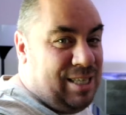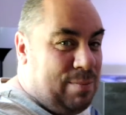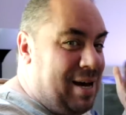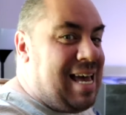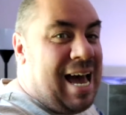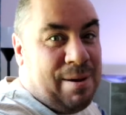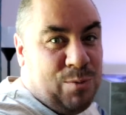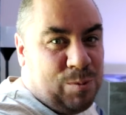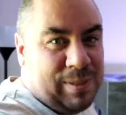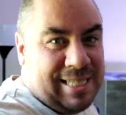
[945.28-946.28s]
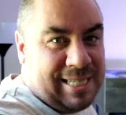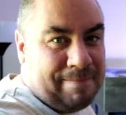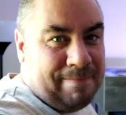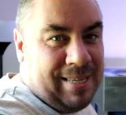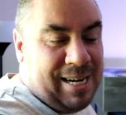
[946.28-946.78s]
to my eye, more pleasing.
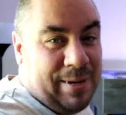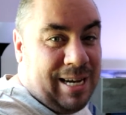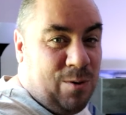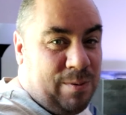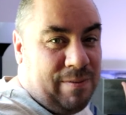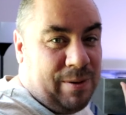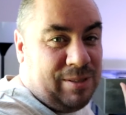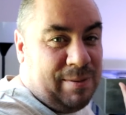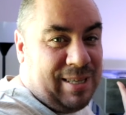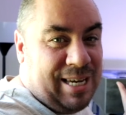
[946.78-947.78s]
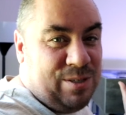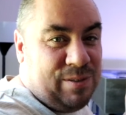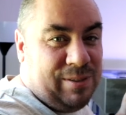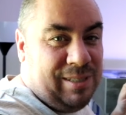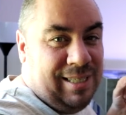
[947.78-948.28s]
Anyway, I hope you found some of that
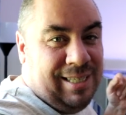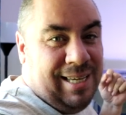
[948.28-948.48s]
useful.